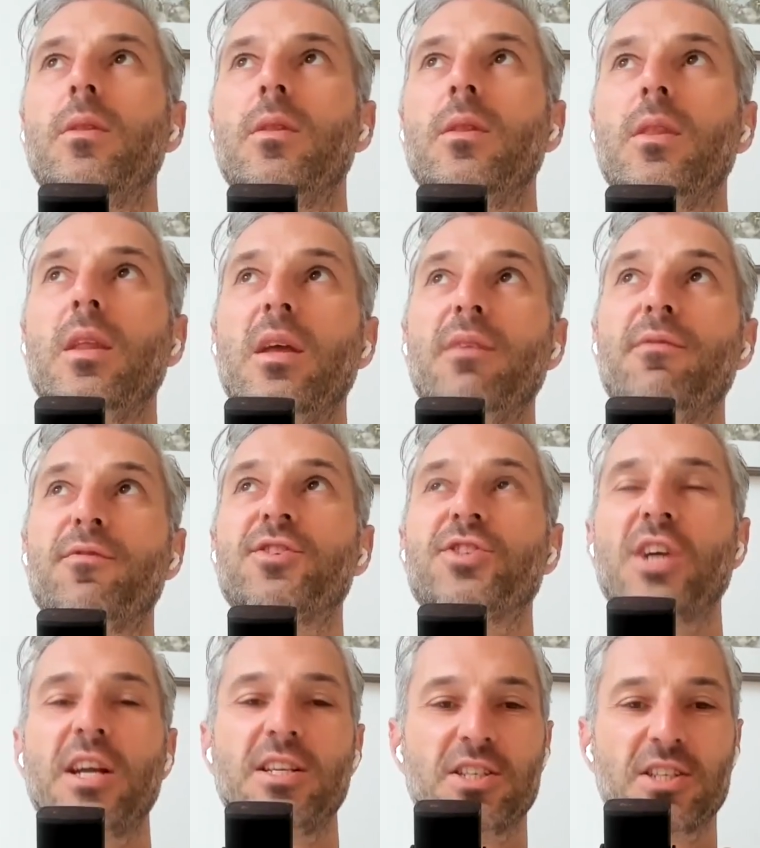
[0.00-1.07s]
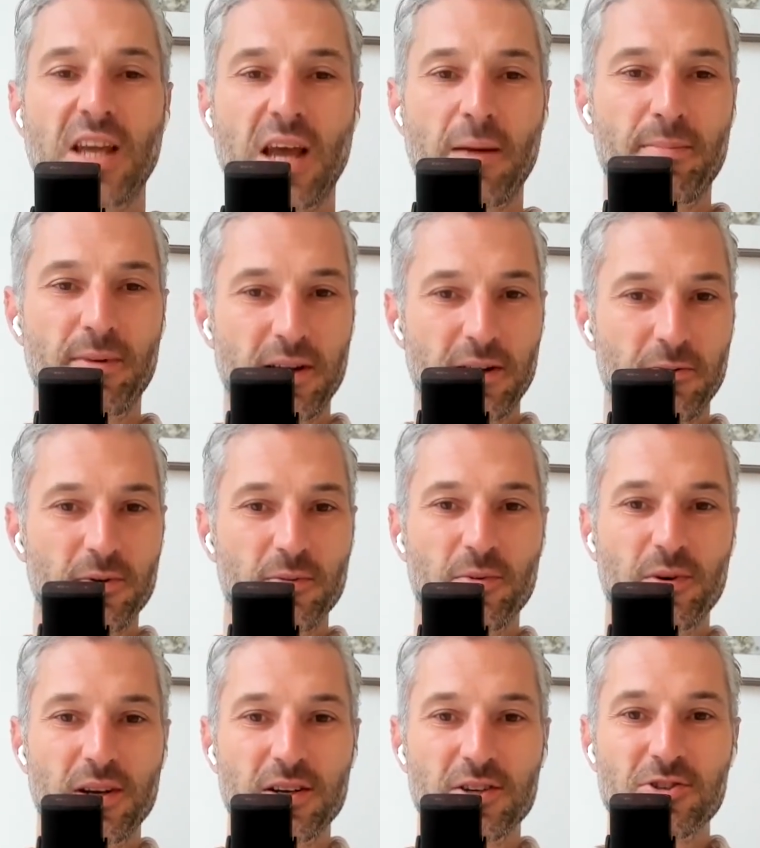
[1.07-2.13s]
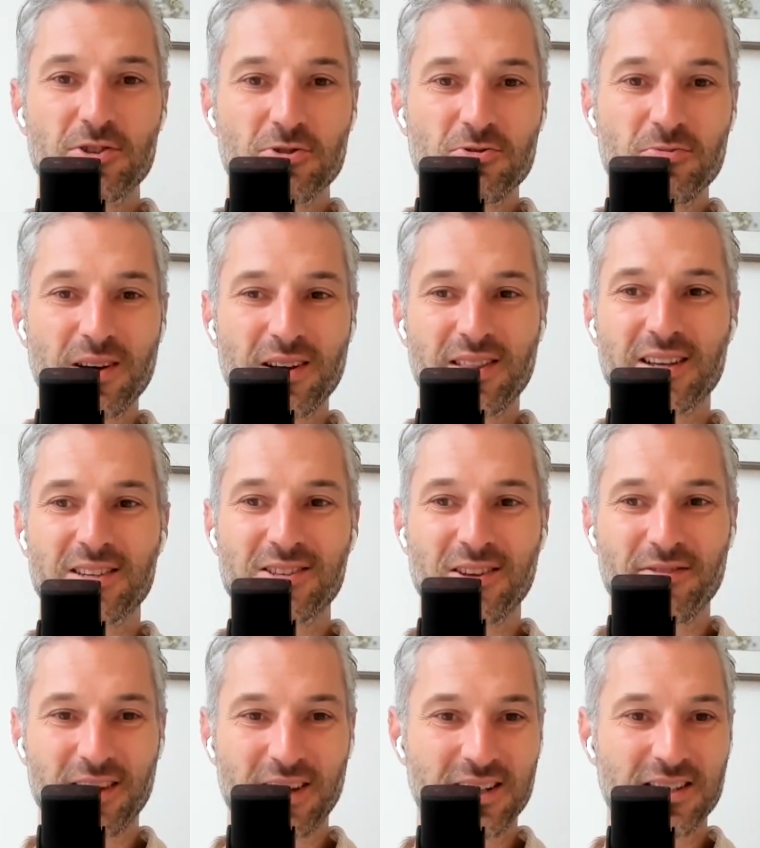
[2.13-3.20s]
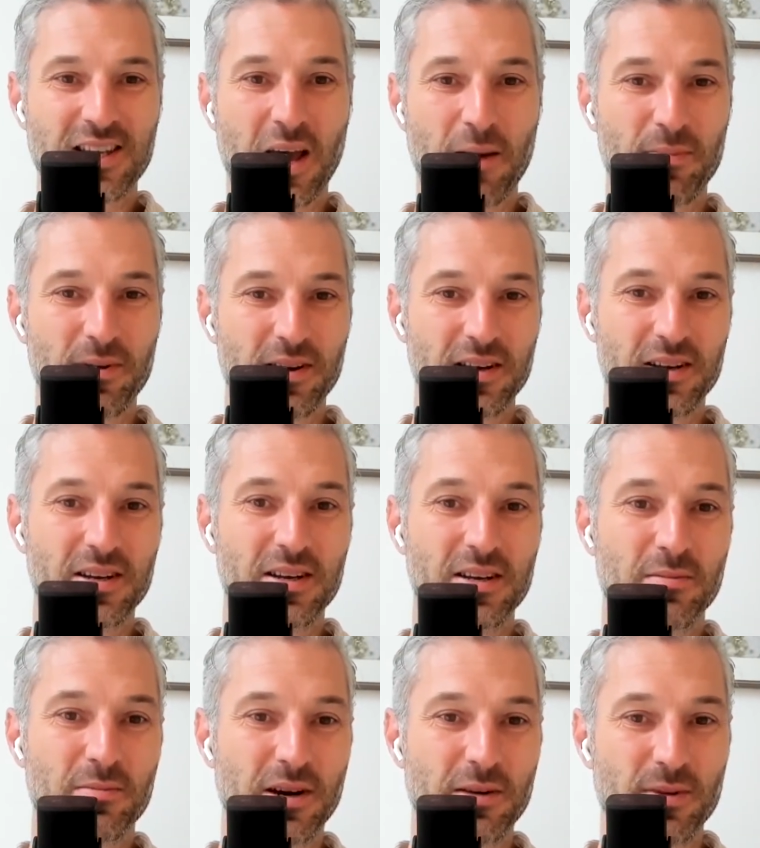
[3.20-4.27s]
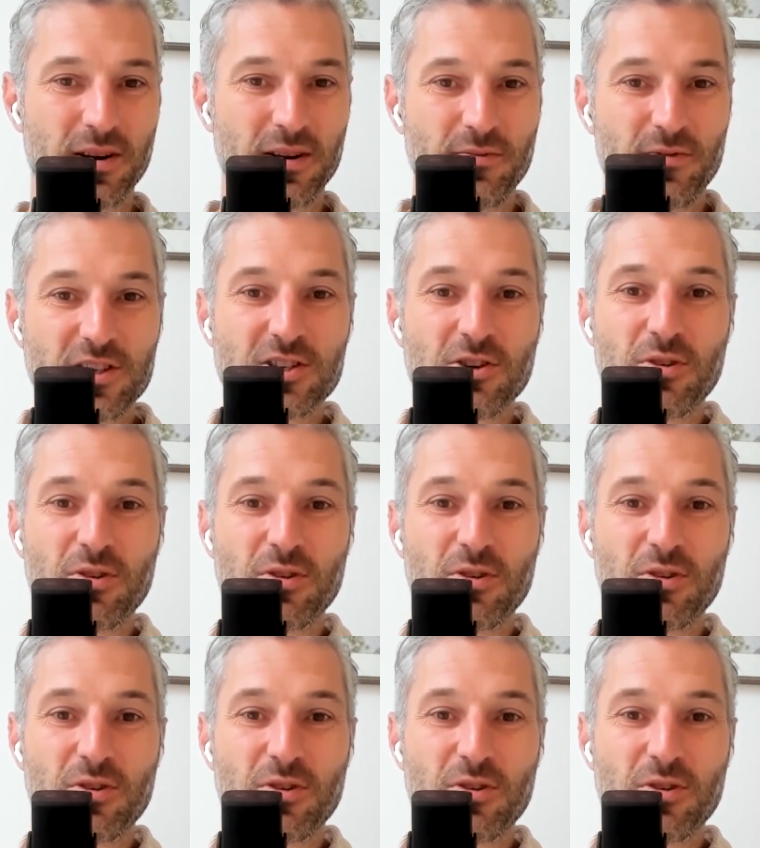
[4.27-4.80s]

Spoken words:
if change is happening, we assuming that something is happening in the brain, but if it's only